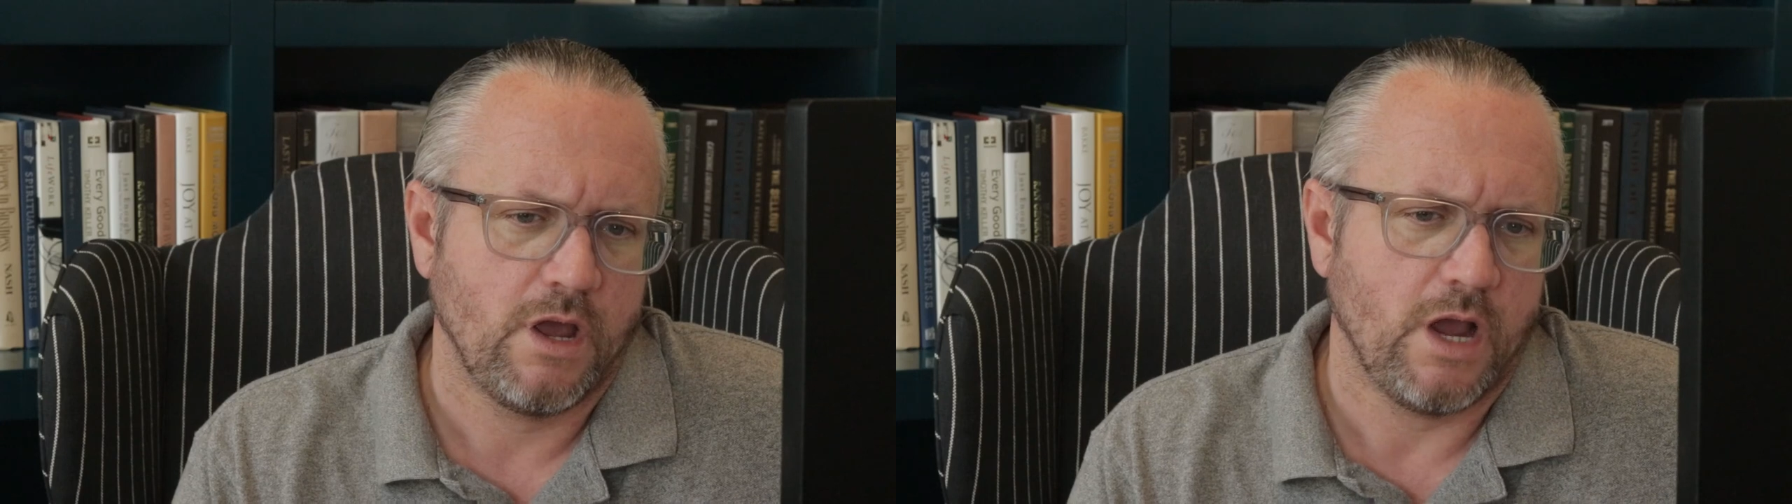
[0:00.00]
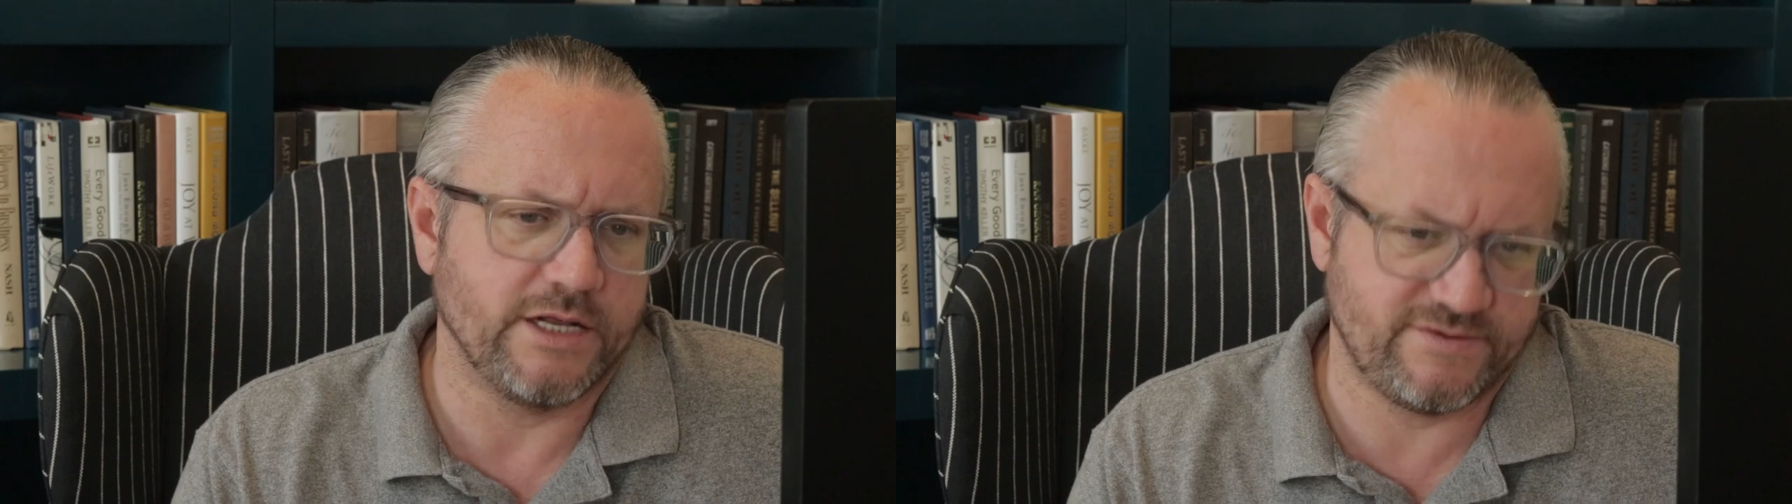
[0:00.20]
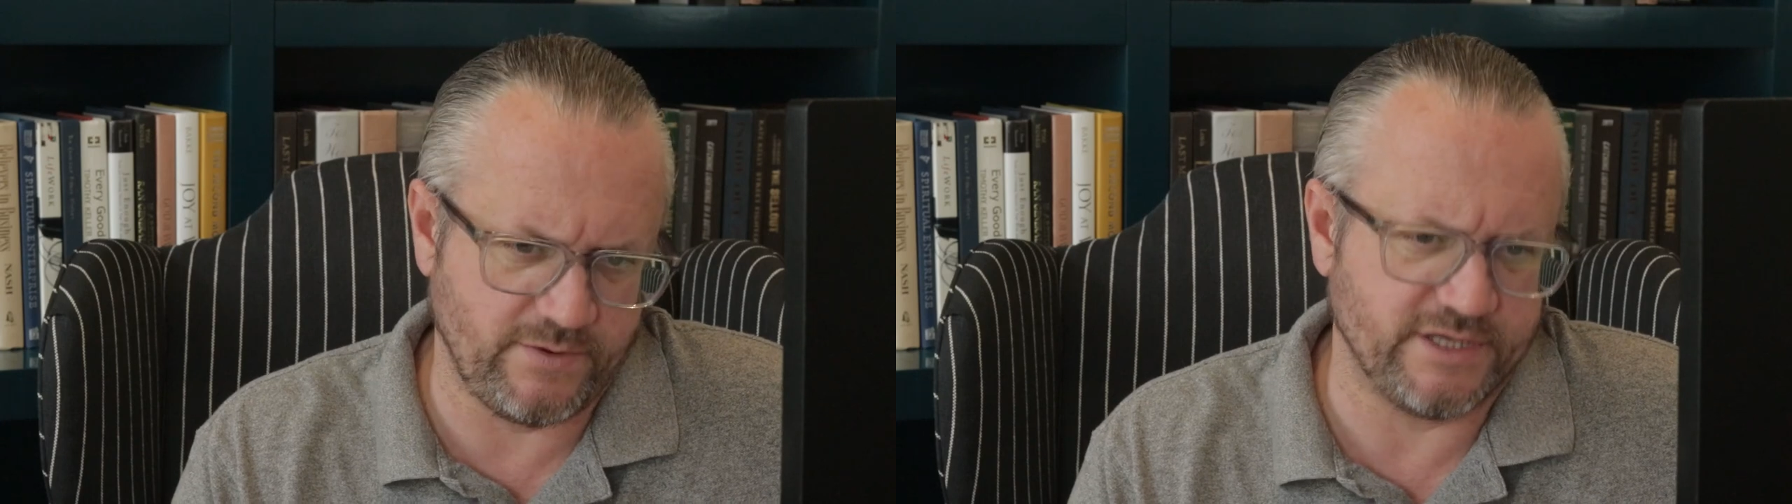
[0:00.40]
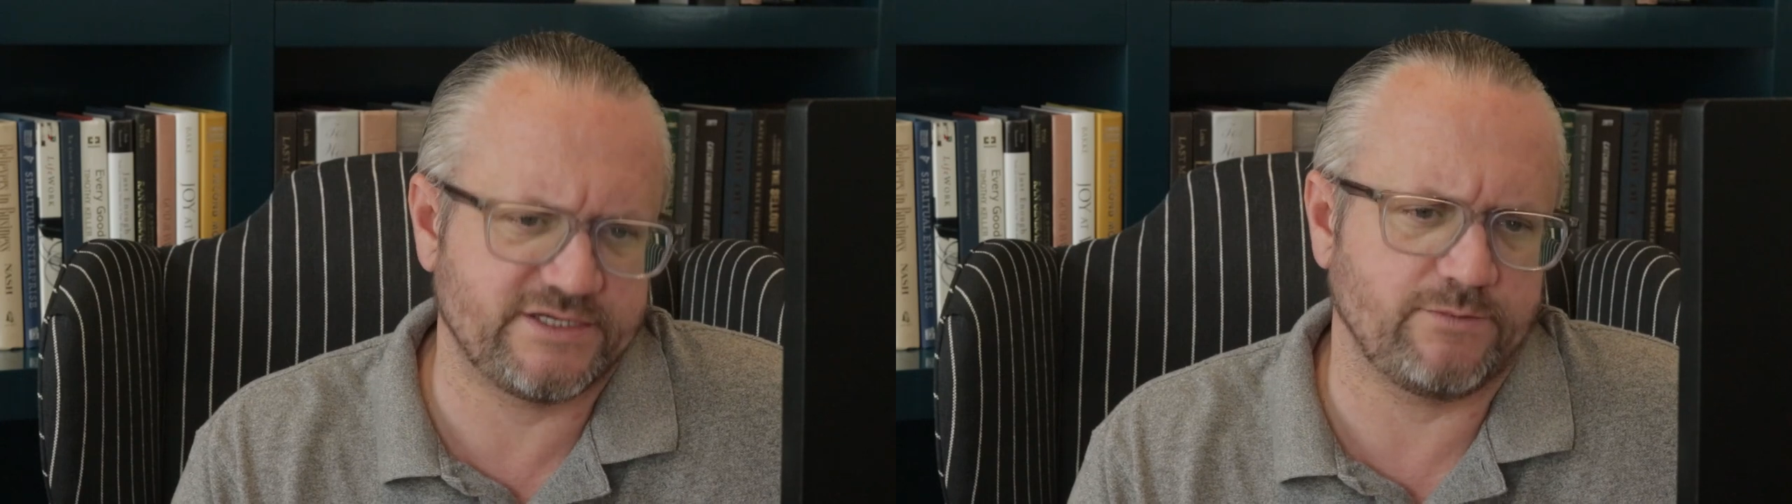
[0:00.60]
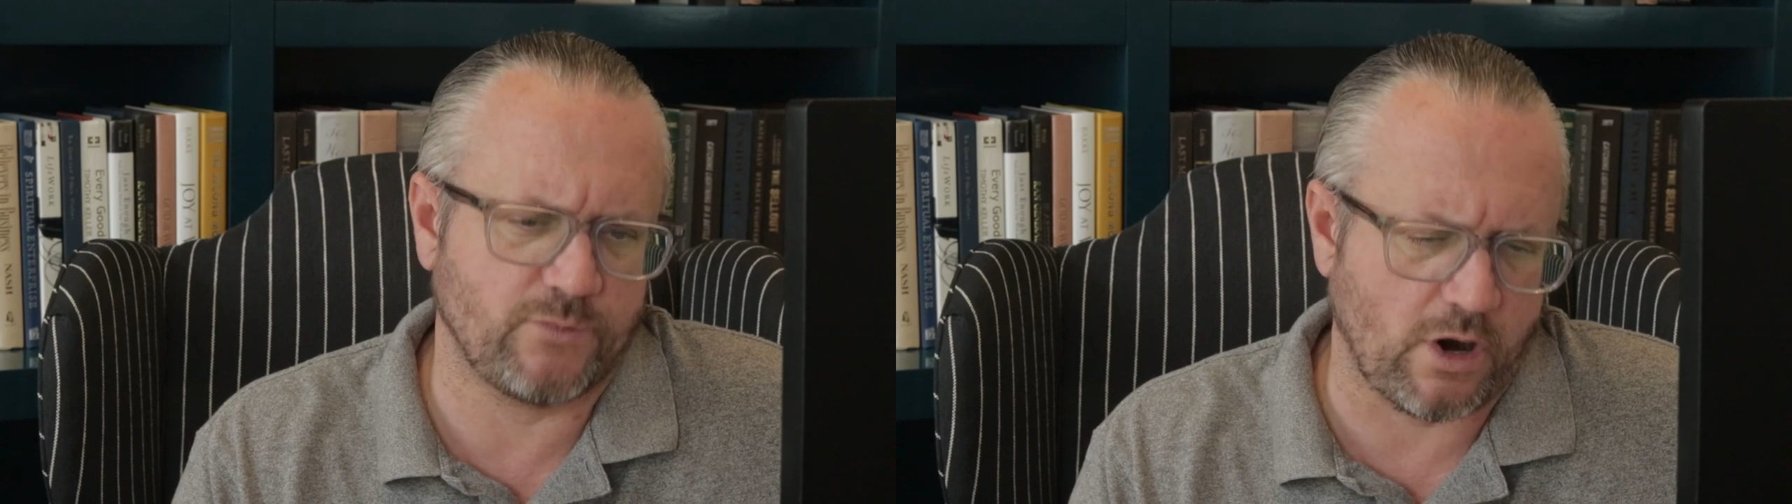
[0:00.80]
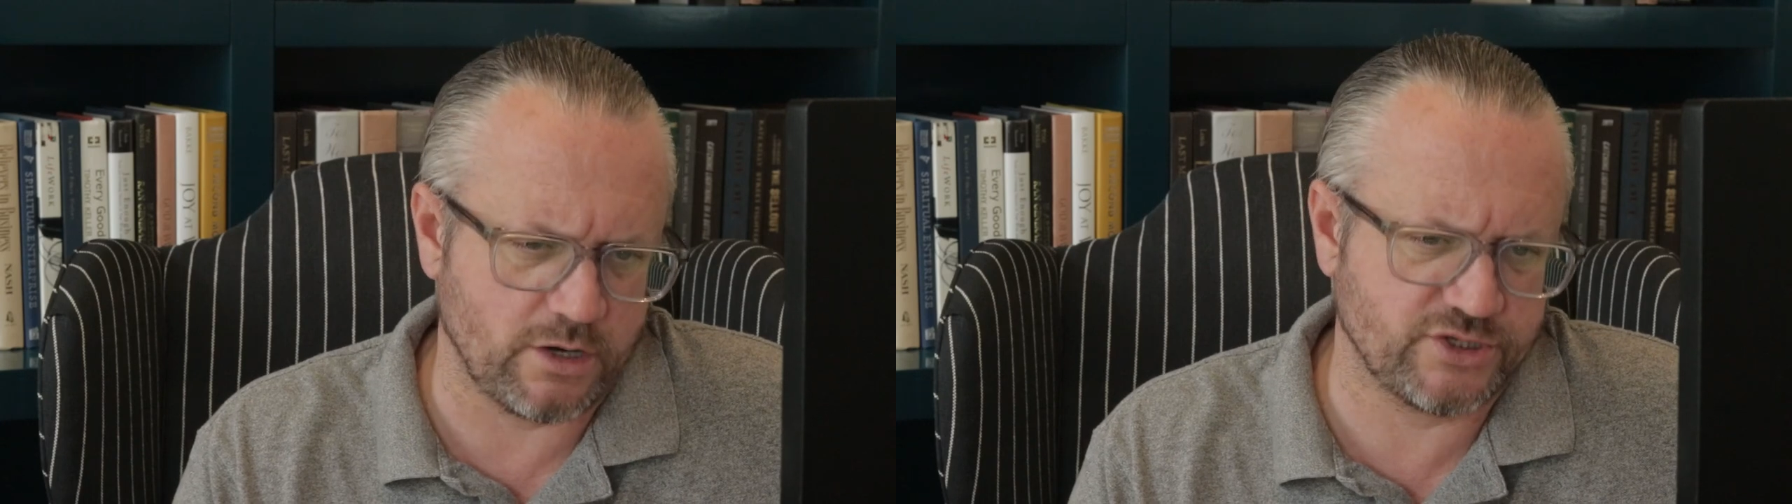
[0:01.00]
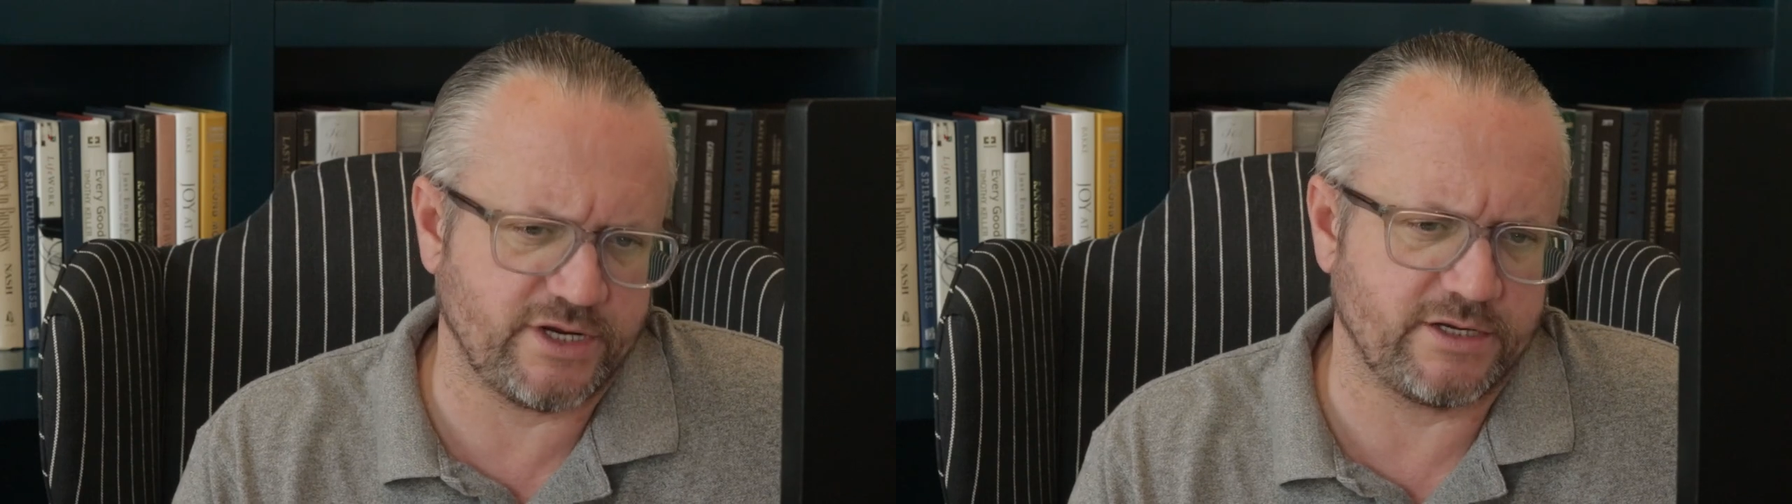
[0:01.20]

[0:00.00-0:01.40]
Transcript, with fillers: It's largely